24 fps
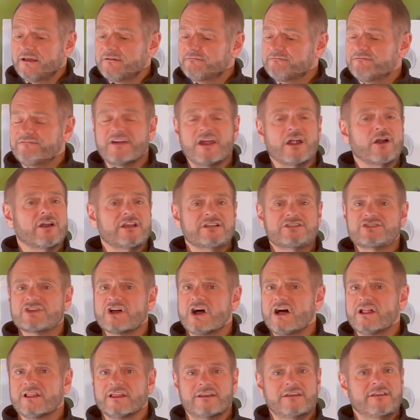Very
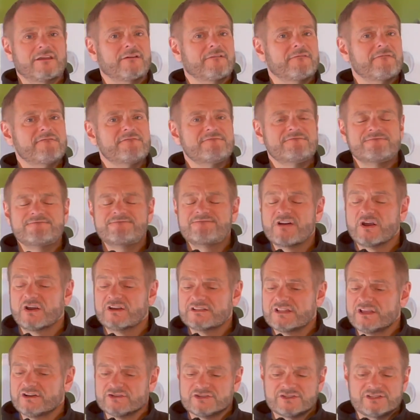solid.
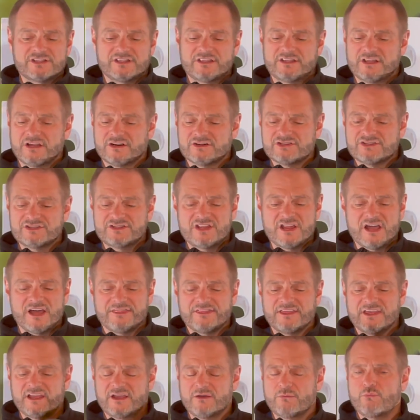There's
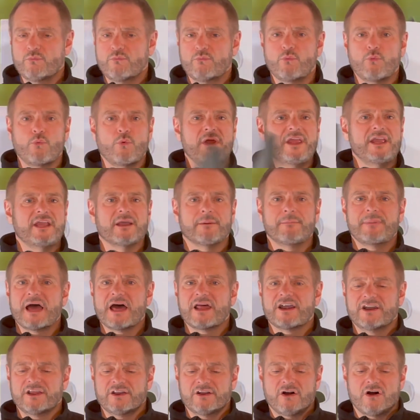nothing weak
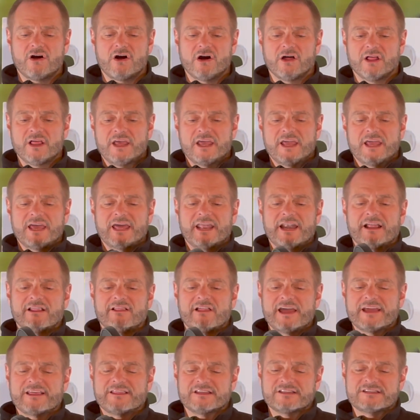about it at all, and I
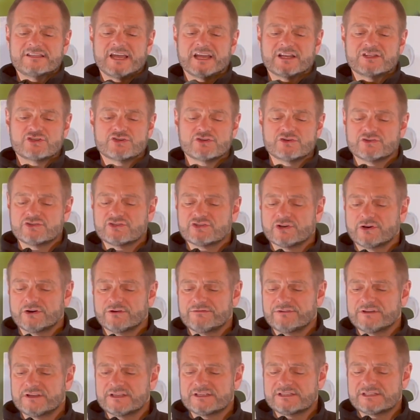like the textured
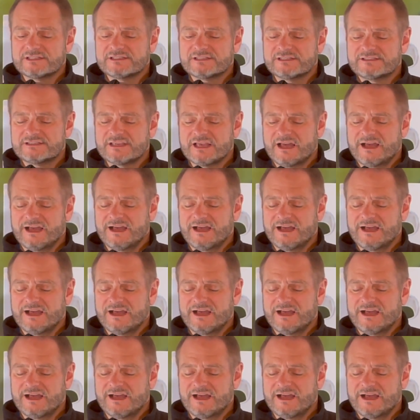surface.